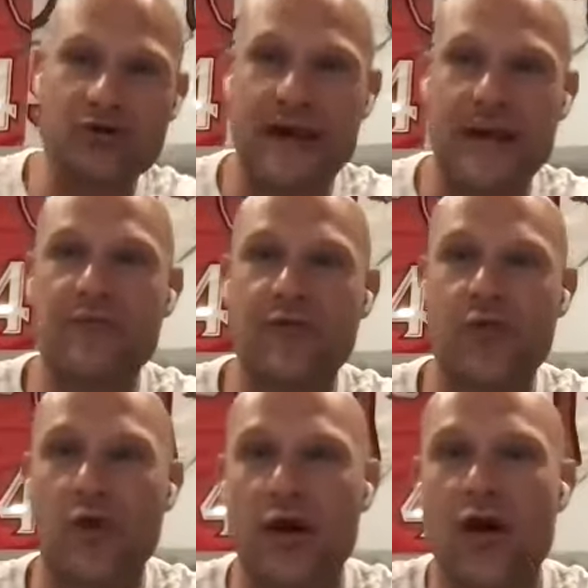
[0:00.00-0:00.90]
them
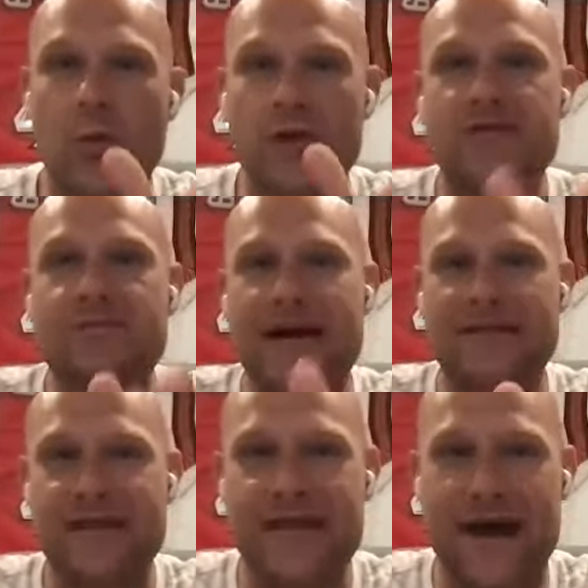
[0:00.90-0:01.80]
for what's
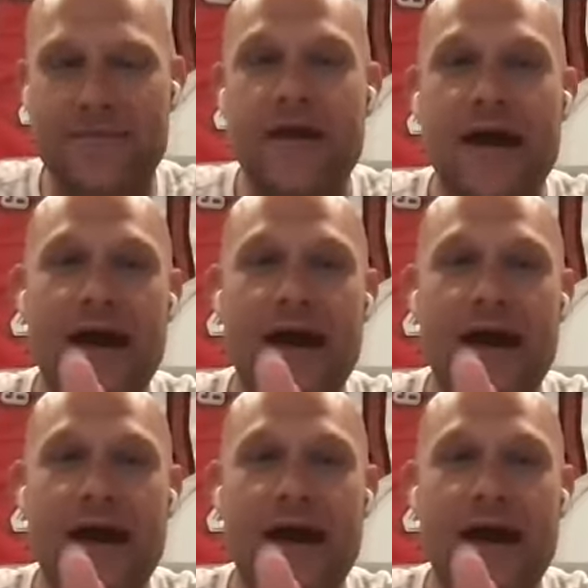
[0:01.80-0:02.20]
best to them.